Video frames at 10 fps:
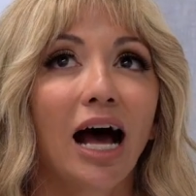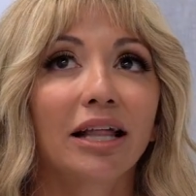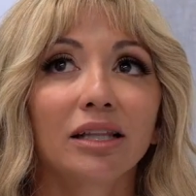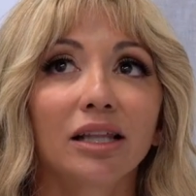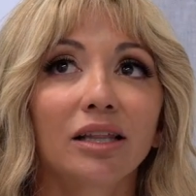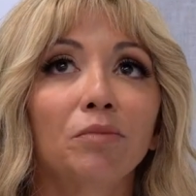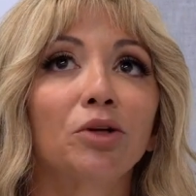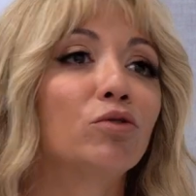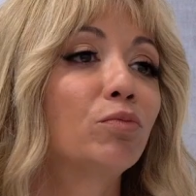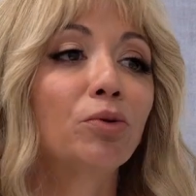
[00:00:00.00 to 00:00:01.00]
I think they think, but
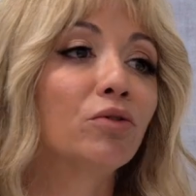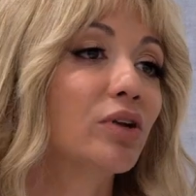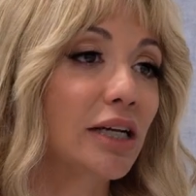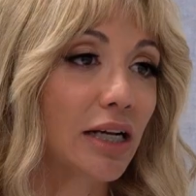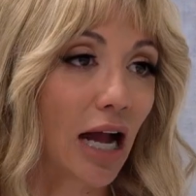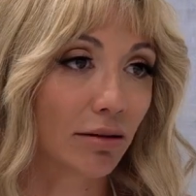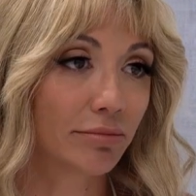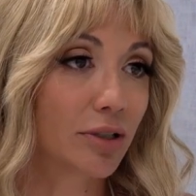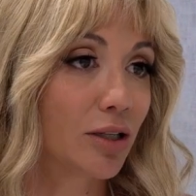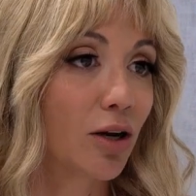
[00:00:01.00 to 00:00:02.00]
you've proven it now.
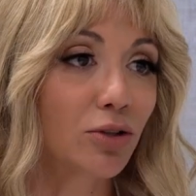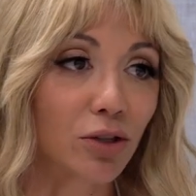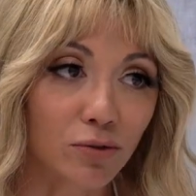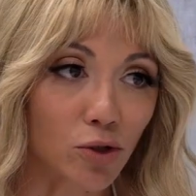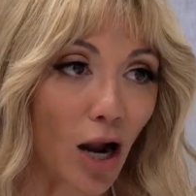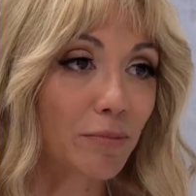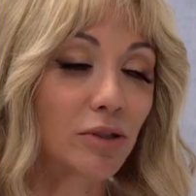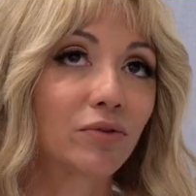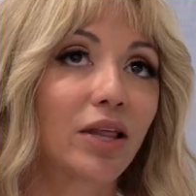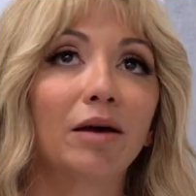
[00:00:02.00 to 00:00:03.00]
You've dropped
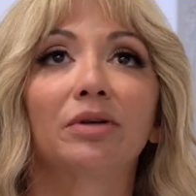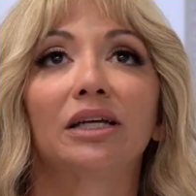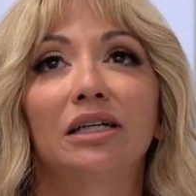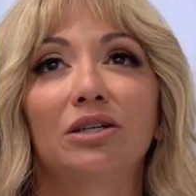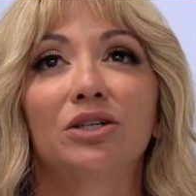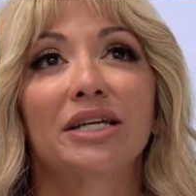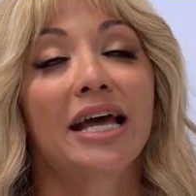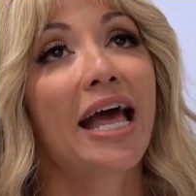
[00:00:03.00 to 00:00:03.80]
it for that many years.